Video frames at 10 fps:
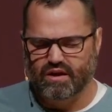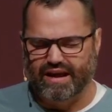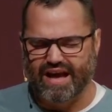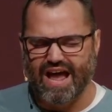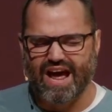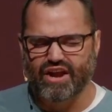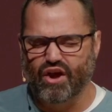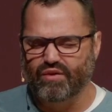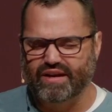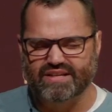And God, I
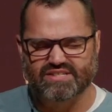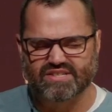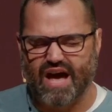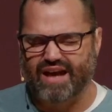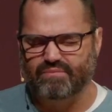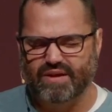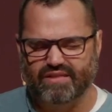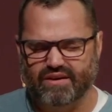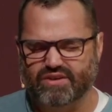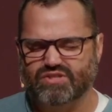know that inside of me
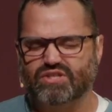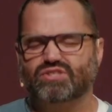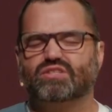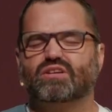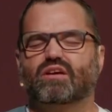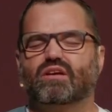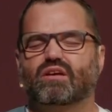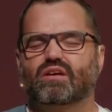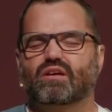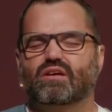there is just
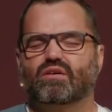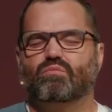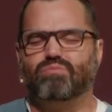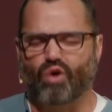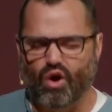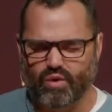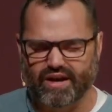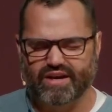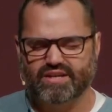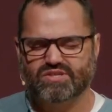
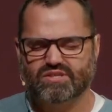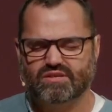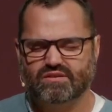brokenness.